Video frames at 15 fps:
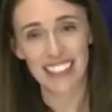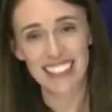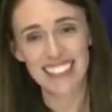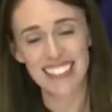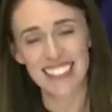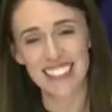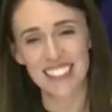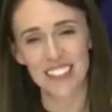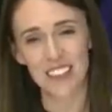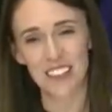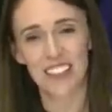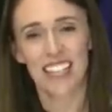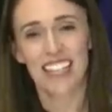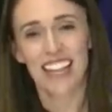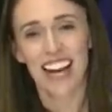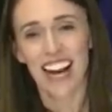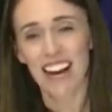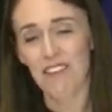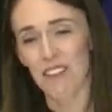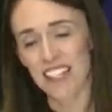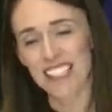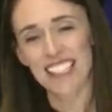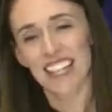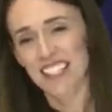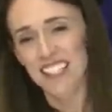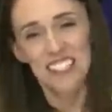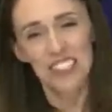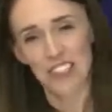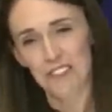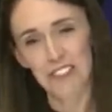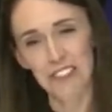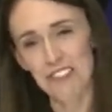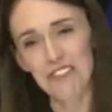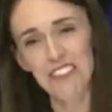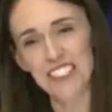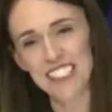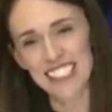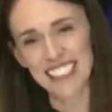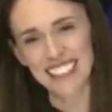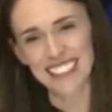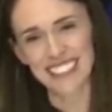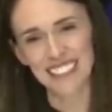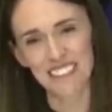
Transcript: Easter Bunny is still an essential worker.